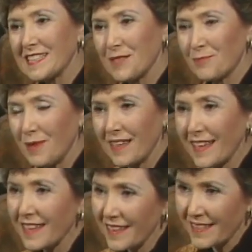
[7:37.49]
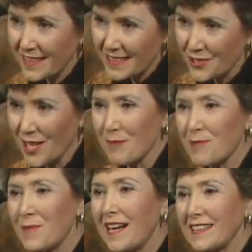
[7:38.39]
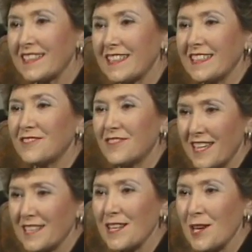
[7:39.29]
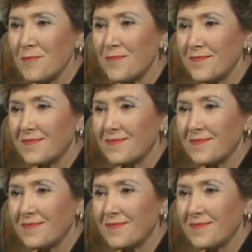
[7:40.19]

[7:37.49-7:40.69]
to play this chopper pilot in Vietnam?